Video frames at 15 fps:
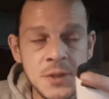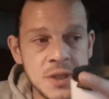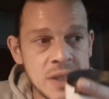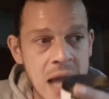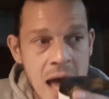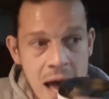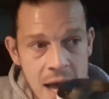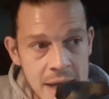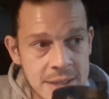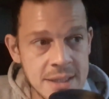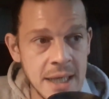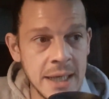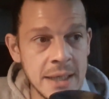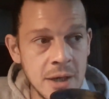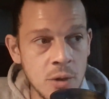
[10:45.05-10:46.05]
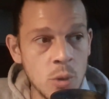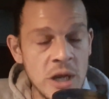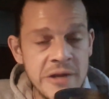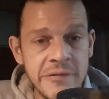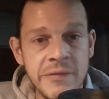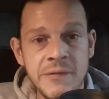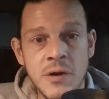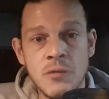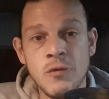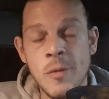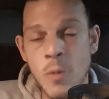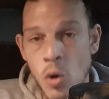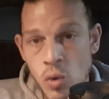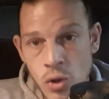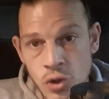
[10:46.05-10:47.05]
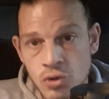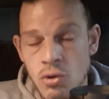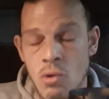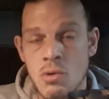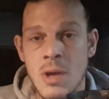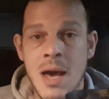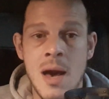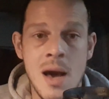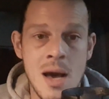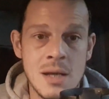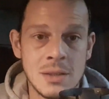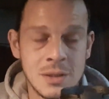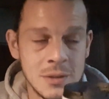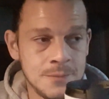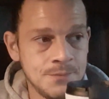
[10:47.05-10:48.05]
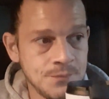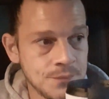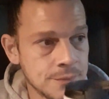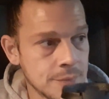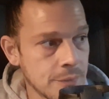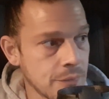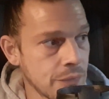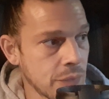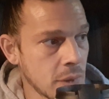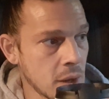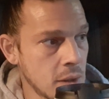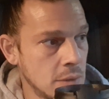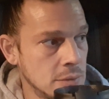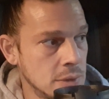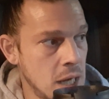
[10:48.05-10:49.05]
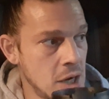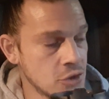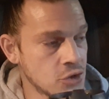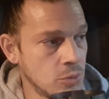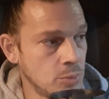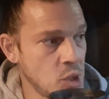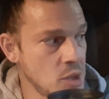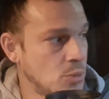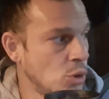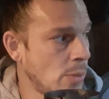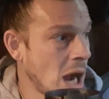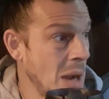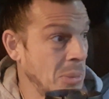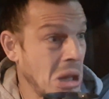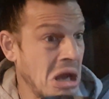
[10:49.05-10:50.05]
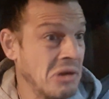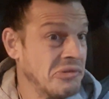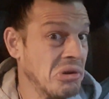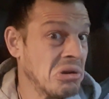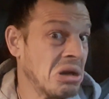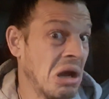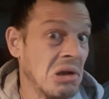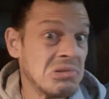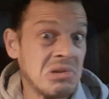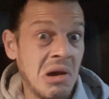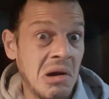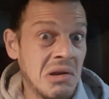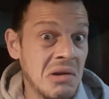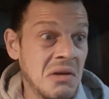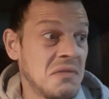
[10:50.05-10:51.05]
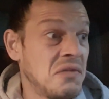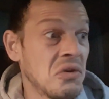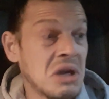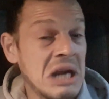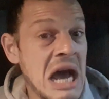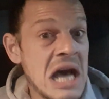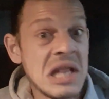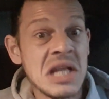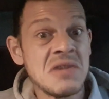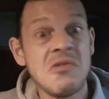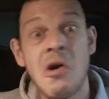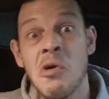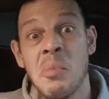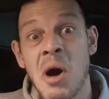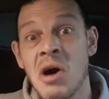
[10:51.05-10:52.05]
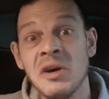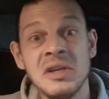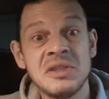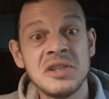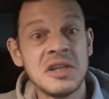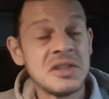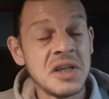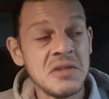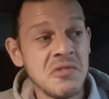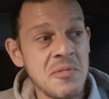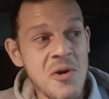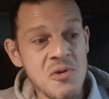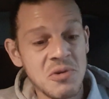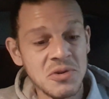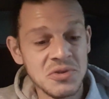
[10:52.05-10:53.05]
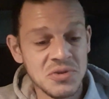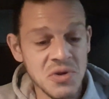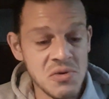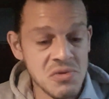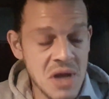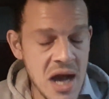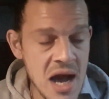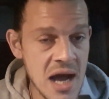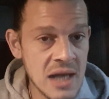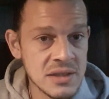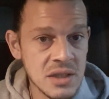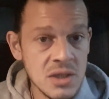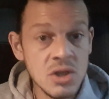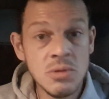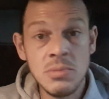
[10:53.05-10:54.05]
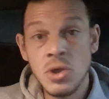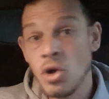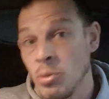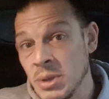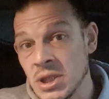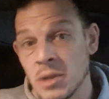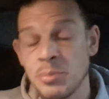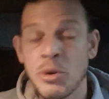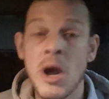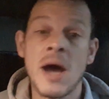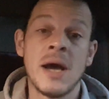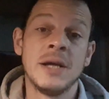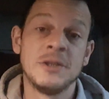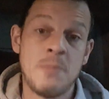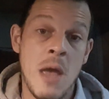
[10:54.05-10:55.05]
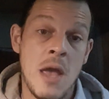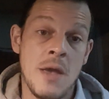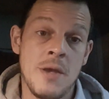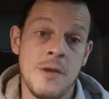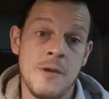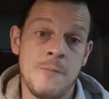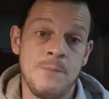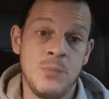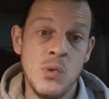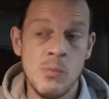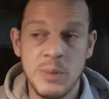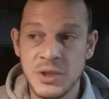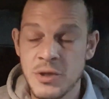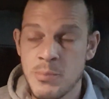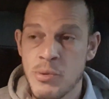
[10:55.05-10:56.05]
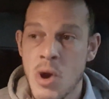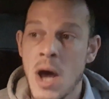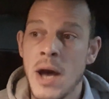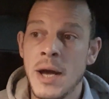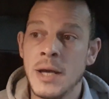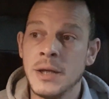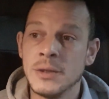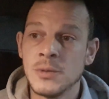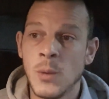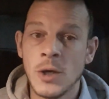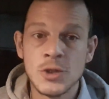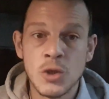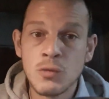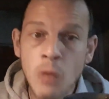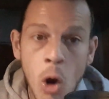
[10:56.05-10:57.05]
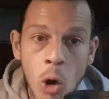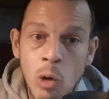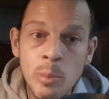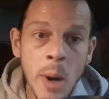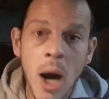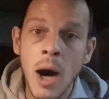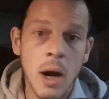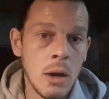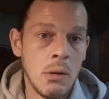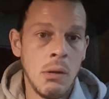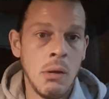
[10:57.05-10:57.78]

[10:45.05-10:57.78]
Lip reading: Starting with remote control cars. Now, some people might be like, fucking arse, God, oh, fucking hardly robotics, is it? Remote control cars. And you'll be surprised, mate. You'll be surprised. What's a robot?